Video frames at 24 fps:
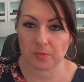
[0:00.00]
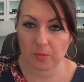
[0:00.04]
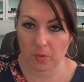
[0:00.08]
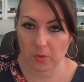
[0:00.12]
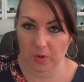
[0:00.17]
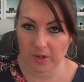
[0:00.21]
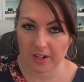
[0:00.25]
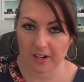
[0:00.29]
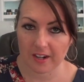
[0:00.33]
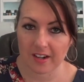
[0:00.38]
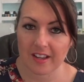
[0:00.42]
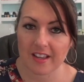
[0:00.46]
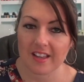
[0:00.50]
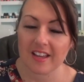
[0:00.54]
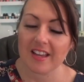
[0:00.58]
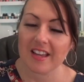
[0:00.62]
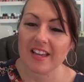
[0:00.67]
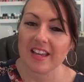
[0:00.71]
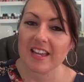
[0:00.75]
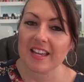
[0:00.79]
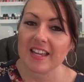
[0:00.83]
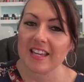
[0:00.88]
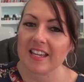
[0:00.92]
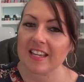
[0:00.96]
more.
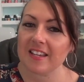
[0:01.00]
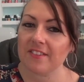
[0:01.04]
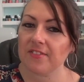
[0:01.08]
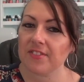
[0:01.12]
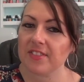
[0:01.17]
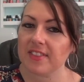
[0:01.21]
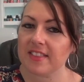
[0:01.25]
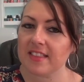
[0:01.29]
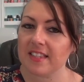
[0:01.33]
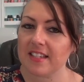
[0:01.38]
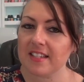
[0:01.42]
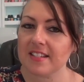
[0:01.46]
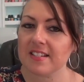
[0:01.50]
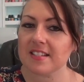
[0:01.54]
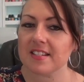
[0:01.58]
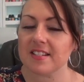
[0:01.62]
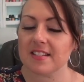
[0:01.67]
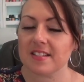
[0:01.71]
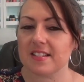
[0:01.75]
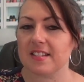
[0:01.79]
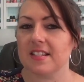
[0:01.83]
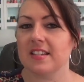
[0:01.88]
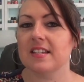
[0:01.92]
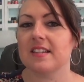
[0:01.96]
If this
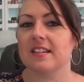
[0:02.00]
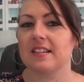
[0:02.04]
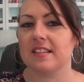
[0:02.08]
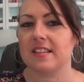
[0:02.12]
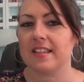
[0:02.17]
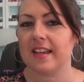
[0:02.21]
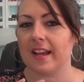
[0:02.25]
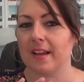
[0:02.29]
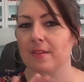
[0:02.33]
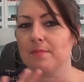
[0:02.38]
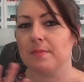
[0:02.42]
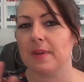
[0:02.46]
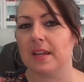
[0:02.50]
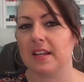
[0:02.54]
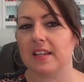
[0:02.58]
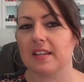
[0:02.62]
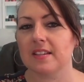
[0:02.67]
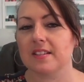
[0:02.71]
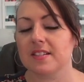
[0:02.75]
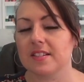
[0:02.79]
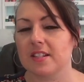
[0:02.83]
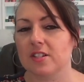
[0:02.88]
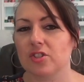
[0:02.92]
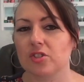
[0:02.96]
is in that
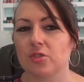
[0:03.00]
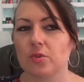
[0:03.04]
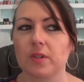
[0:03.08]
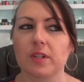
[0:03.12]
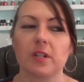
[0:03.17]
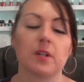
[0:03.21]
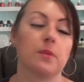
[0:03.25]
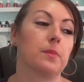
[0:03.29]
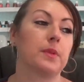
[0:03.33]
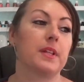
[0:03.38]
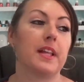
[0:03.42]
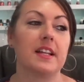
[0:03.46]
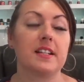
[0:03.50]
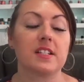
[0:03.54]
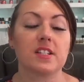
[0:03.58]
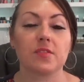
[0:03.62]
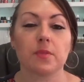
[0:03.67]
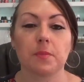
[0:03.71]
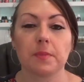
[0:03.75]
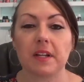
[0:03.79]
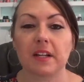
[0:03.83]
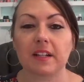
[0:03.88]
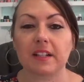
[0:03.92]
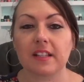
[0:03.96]
many essential oil blends
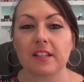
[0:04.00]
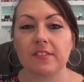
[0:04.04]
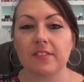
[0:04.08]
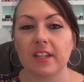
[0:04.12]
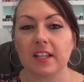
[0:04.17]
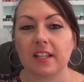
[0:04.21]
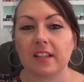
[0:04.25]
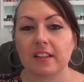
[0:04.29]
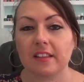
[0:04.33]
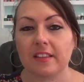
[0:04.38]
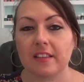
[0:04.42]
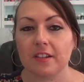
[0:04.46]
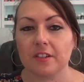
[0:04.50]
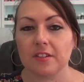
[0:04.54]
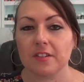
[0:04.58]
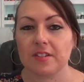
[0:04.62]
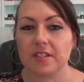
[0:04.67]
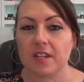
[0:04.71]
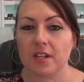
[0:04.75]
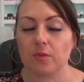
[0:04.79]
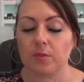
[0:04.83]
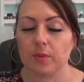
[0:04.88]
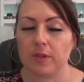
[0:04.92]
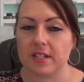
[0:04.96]
from Young Living,
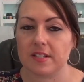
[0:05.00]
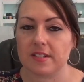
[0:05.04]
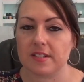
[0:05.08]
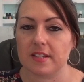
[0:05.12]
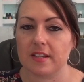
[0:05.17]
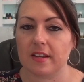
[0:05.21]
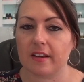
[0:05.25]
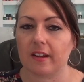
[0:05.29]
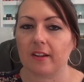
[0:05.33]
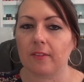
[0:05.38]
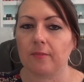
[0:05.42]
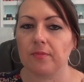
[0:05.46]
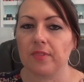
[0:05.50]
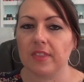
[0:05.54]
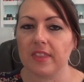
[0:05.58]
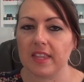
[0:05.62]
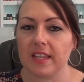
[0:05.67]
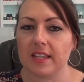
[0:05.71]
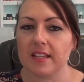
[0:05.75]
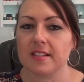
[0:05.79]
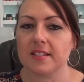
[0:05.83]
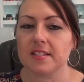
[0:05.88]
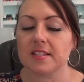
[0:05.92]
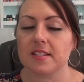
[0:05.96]
there's a reason.
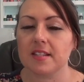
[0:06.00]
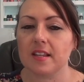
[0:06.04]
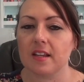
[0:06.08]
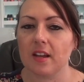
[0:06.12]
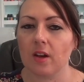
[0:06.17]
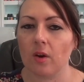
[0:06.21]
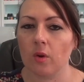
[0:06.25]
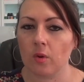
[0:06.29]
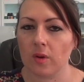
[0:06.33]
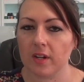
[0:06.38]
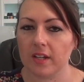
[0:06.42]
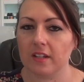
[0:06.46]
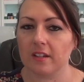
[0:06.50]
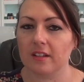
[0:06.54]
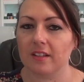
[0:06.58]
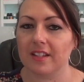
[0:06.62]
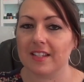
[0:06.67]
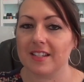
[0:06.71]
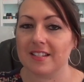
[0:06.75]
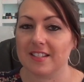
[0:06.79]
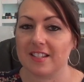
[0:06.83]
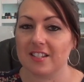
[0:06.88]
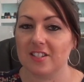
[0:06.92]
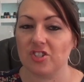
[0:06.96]
This oil
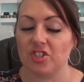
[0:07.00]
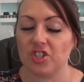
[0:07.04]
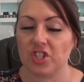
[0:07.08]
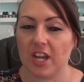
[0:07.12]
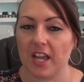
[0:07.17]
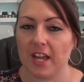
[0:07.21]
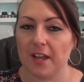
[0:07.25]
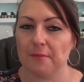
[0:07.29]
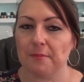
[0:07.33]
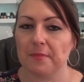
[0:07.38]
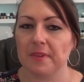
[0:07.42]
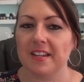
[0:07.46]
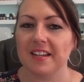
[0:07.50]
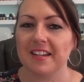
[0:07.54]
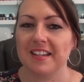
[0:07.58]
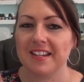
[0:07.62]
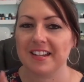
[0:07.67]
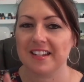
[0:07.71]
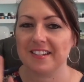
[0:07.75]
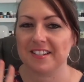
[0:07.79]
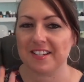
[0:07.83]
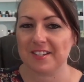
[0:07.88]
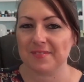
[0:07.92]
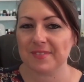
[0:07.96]
is a gem.
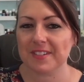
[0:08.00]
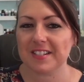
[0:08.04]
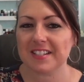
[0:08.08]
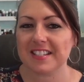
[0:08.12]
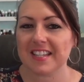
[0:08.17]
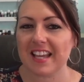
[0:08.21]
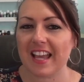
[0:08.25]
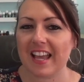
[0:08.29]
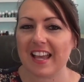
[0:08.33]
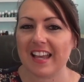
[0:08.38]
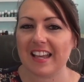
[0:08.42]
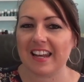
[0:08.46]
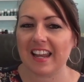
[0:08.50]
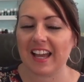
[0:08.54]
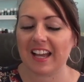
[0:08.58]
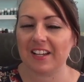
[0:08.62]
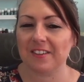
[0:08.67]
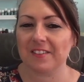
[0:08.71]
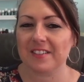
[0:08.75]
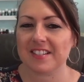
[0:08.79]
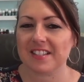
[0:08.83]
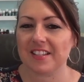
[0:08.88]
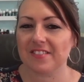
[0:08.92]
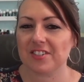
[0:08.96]
Now number 10, I
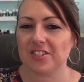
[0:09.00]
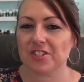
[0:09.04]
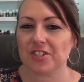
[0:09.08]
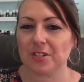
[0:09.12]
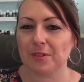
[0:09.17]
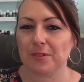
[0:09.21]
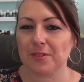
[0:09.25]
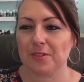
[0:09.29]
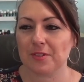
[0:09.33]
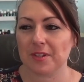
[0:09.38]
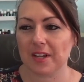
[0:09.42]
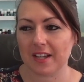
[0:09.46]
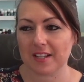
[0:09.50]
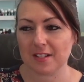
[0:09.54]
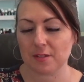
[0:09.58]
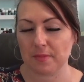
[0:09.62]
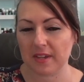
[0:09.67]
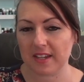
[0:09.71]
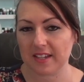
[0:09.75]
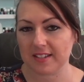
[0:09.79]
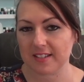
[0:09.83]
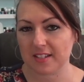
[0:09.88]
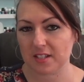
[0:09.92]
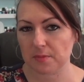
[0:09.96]
always love to share with you guys
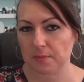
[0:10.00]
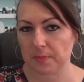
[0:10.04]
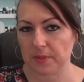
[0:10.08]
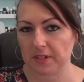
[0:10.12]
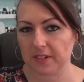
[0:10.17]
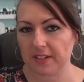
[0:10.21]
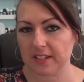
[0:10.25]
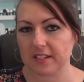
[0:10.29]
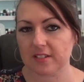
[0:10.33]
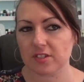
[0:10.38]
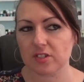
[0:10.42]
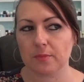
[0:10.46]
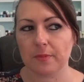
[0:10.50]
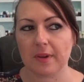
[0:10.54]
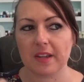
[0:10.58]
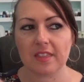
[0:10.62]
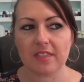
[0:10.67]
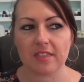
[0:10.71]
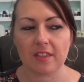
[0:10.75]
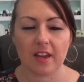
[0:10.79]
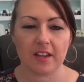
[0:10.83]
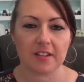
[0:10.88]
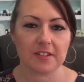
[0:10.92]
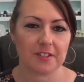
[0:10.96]
my experience or my
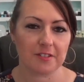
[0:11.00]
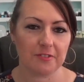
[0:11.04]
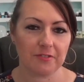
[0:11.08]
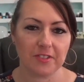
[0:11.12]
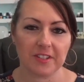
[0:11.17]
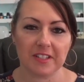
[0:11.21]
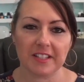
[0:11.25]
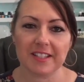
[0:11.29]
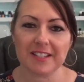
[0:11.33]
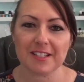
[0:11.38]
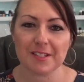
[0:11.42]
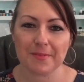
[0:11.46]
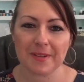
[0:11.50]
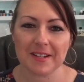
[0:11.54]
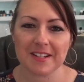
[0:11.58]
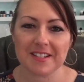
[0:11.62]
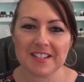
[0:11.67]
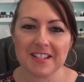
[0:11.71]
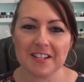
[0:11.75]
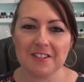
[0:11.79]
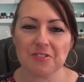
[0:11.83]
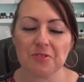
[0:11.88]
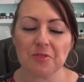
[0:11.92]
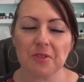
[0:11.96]
thoughts or feelings about
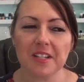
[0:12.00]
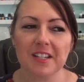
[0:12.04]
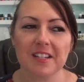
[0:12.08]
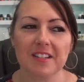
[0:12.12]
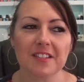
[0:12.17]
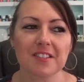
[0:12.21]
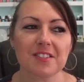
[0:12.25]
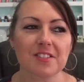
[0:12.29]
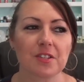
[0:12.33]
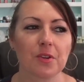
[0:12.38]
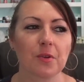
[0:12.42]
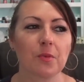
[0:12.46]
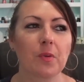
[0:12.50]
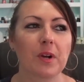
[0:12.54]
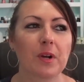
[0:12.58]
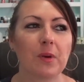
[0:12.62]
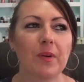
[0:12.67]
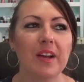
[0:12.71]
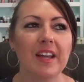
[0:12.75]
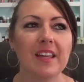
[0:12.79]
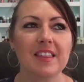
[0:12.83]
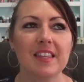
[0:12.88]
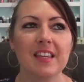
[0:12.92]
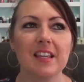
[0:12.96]
essential oils. So what
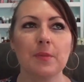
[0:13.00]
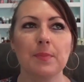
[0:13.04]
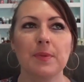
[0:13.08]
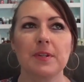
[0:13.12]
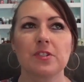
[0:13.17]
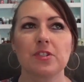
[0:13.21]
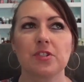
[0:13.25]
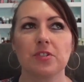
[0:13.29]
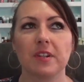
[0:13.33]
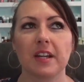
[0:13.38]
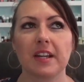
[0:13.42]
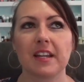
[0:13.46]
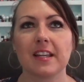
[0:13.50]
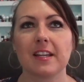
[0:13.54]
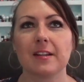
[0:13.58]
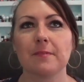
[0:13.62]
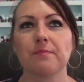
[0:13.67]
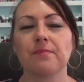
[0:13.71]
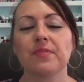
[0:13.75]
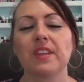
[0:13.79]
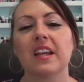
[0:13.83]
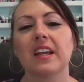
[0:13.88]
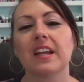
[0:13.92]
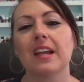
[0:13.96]
do I think about
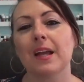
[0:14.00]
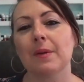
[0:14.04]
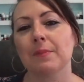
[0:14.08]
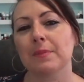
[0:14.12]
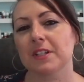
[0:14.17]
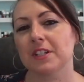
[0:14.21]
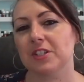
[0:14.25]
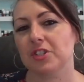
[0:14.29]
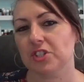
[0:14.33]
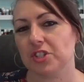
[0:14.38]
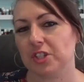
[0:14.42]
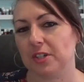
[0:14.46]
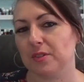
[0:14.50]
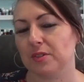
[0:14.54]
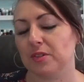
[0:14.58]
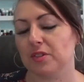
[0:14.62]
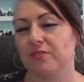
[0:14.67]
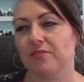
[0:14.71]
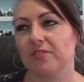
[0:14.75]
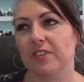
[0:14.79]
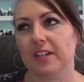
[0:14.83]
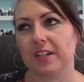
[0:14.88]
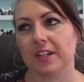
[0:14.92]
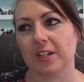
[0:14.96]
geranium? I'm gonna share with
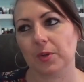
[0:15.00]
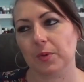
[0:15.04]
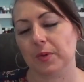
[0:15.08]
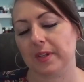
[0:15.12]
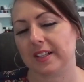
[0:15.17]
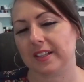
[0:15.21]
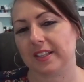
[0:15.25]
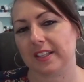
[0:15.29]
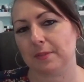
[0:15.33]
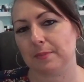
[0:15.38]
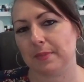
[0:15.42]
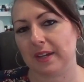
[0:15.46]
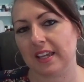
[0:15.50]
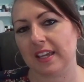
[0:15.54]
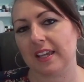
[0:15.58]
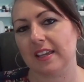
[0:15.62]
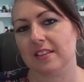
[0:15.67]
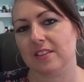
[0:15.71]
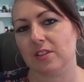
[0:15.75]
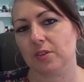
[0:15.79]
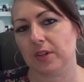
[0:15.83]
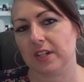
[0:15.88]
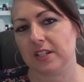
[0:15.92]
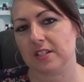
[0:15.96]
you very quickly my
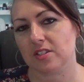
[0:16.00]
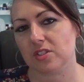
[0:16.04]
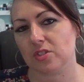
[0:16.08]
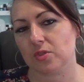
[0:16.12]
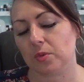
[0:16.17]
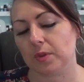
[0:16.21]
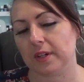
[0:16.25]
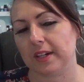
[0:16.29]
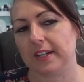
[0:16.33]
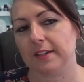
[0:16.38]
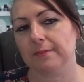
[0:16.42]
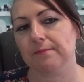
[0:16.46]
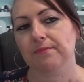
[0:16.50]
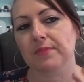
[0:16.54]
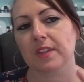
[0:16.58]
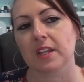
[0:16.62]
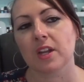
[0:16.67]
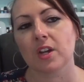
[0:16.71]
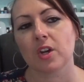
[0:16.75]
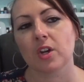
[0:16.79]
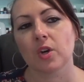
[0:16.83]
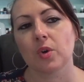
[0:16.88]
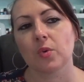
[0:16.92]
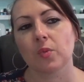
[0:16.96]
eighth grade story.
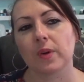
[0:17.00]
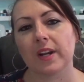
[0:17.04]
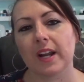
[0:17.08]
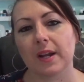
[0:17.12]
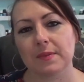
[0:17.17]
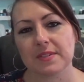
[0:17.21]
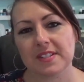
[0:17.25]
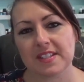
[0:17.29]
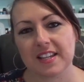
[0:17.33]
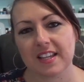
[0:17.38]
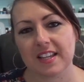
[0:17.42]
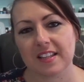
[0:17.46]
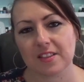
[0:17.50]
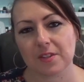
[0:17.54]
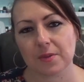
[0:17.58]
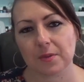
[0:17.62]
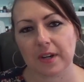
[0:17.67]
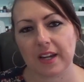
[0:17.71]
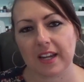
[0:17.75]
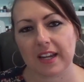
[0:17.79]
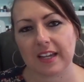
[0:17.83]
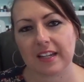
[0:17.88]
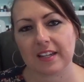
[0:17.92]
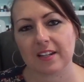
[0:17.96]
When I was in eighth
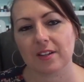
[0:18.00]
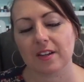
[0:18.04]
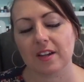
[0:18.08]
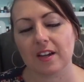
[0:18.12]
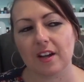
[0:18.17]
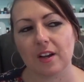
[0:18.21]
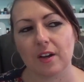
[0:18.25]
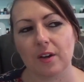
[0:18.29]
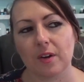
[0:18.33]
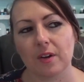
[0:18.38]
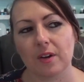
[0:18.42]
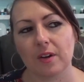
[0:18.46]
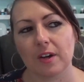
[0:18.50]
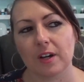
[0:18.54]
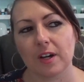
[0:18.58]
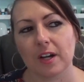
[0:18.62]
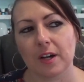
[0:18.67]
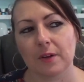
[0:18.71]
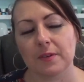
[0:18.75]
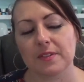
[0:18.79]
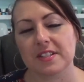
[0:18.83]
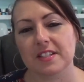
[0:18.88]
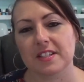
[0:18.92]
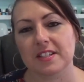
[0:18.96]
grade,
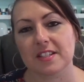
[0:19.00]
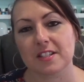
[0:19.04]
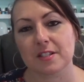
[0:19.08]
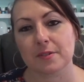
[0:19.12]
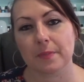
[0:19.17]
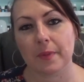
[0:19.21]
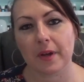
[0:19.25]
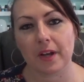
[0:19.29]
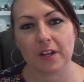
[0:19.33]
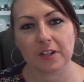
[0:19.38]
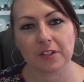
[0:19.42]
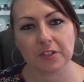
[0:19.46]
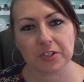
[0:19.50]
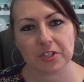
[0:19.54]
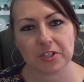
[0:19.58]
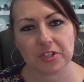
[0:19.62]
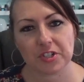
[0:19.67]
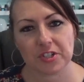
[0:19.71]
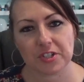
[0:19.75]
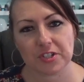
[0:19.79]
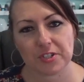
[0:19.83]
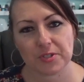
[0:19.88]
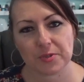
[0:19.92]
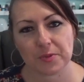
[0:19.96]
I was in a small
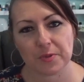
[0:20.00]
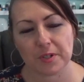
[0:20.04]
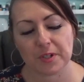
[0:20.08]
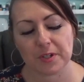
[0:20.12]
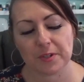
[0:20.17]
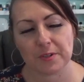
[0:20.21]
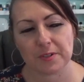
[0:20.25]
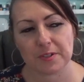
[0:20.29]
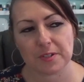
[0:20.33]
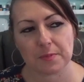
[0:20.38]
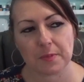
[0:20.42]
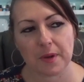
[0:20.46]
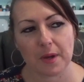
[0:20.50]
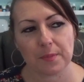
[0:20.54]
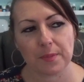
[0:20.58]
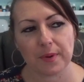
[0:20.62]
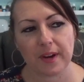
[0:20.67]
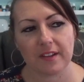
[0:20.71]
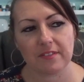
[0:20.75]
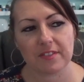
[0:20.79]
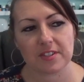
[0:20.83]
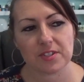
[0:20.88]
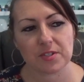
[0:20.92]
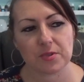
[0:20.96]
Christian school, small
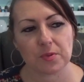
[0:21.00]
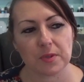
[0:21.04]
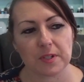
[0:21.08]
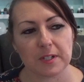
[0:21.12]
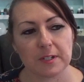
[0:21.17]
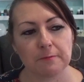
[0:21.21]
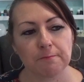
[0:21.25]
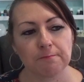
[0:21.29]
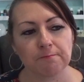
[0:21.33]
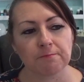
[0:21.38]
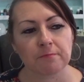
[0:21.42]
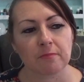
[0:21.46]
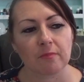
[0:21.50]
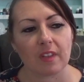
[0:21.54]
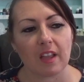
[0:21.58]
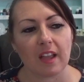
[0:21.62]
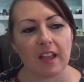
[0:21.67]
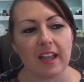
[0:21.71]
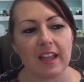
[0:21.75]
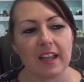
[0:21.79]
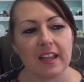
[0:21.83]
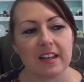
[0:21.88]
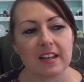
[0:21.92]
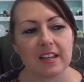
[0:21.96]
private school,
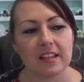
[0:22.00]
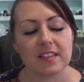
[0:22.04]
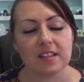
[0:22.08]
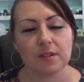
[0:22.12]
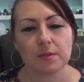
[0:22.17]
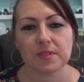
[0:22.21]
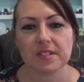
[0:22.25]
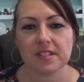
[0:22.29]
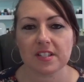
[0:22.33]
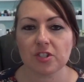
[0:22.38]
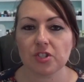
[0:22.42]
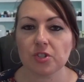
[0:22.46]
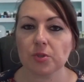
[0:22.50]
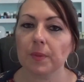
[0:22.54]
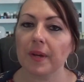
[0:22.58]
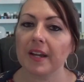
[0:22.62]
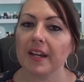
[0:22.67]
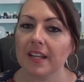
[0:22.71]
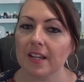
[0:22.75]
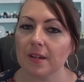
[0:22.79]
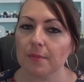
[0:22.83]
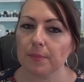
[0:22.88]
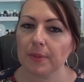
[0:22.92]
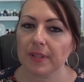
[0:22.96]
and there was a
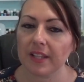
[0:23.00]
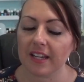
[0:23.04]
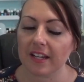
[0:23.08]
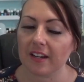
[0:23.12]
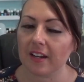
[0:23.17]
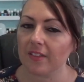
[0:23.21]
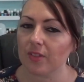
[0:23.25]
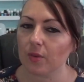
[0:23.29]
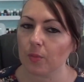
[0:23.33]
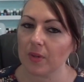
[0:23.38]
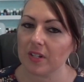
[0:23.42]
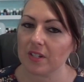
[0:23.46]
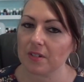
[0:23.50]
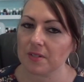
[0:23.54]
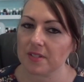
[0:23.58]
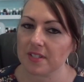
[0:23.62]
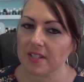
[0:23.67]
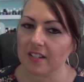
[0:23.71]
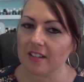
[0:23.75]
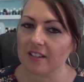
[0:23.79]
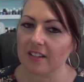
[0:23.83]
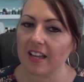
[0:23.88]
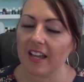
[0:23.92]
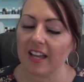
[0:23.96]
geranium plant on the
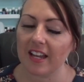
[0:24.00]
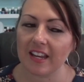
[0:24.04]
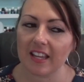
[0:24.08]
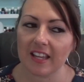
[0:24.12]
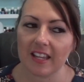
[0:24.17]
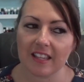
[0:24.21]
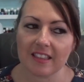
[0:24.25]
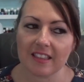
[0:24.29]
windowsill and